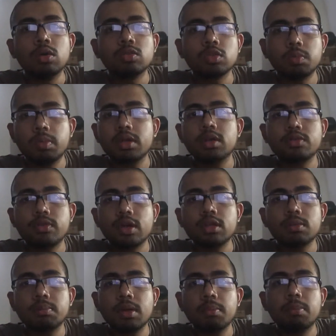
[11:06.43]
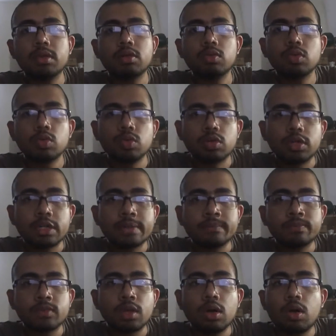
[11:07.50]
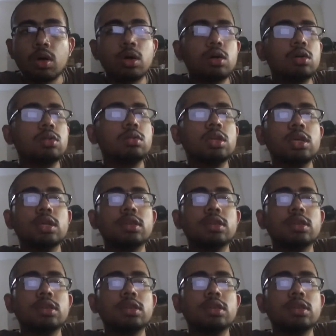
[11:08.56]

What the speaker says: So better find a better route. Or